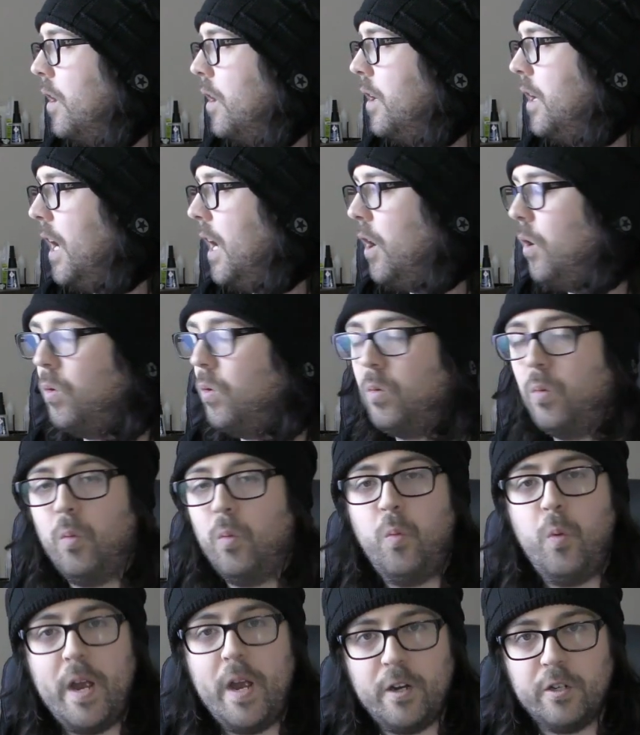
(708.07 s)
Now,
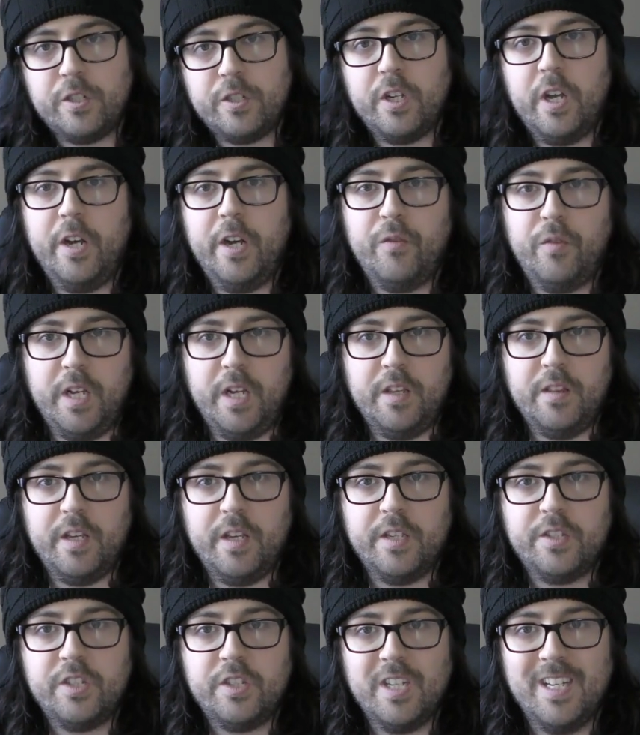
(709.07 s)
where do I rate
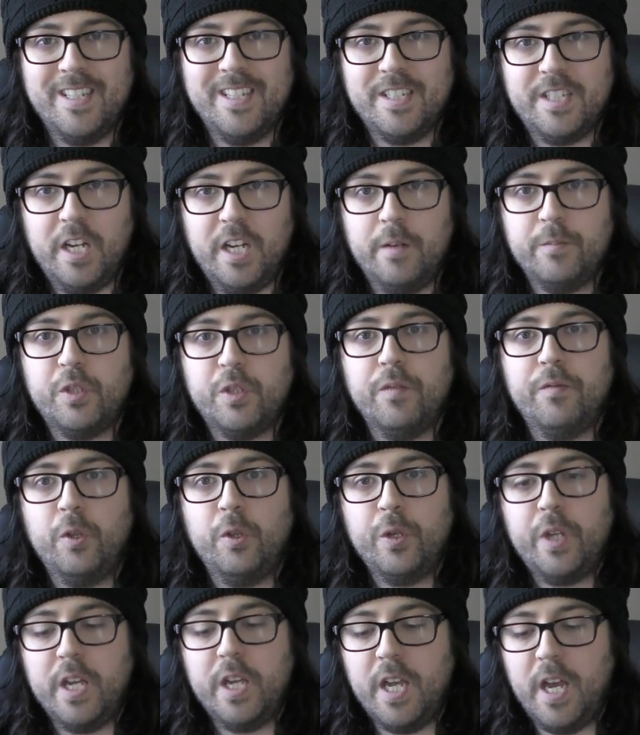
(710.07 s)
this in terms of
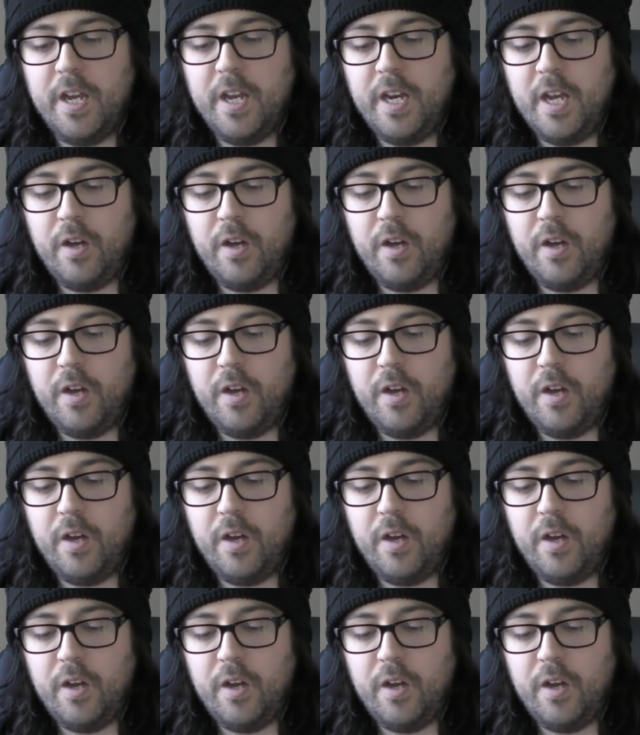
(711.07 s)
looking at,